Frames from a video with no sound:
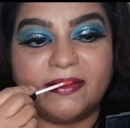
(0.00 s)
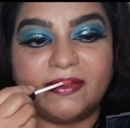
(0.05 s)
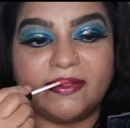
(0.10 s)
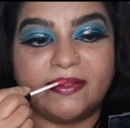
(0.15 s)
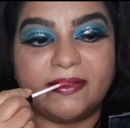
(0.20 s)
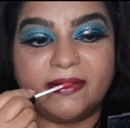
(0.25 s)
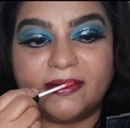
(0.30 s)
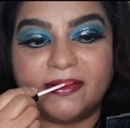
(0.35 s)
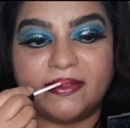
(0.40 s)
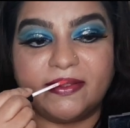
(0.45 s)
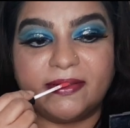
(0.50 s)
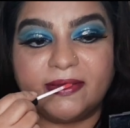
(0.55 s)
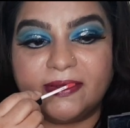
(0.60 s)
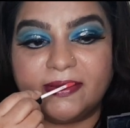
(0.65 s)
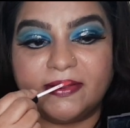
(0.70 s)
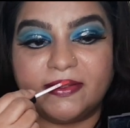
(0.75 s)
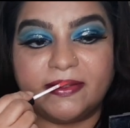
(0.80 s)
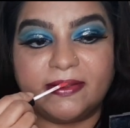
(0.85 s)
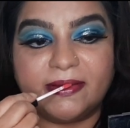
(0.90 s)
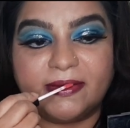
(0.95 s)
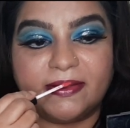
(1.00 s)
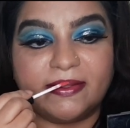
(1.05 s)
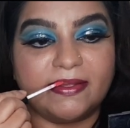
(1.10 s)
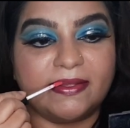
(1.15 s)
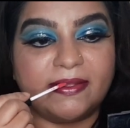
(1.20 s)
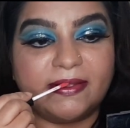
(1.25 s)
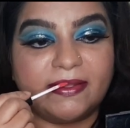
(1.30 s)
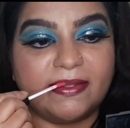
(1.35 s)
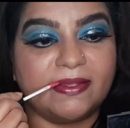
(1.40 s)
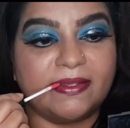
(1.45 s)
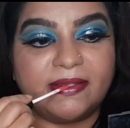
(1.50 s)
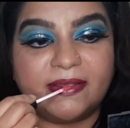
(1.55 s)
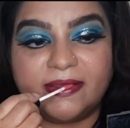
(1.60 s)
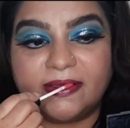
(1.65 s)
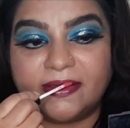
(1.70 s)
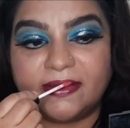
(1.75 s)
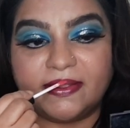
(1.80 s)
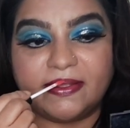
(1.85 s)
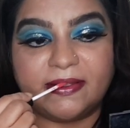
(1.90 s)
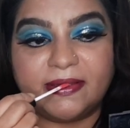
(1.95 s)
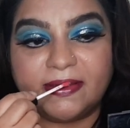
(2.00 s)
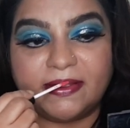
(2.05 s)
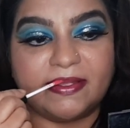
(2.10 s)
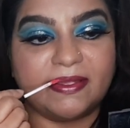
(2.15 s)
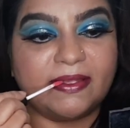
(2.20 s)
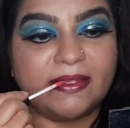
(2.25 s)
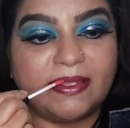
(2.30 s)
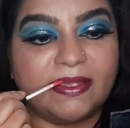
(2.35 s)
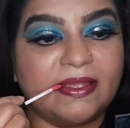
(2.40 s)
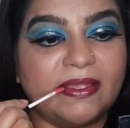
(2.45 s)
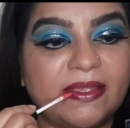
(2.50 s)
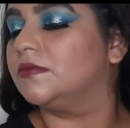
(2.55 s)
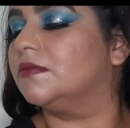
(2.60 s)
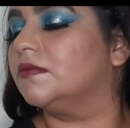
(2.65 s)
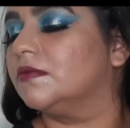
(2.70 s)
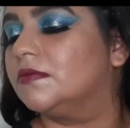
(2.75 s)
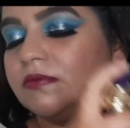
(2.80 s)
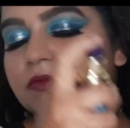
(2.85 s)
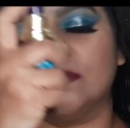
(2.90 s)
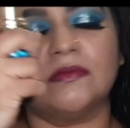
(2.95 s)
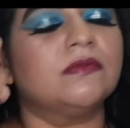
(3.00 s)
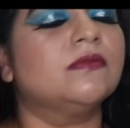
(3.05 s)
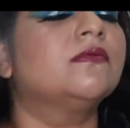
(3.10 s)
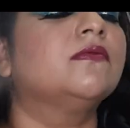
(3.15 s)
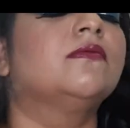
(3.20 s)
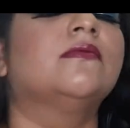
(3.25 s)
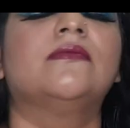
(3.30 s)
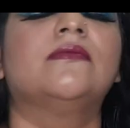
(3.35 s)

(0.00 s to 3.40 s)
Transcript: my inner part of my lips to give it a ombre effect.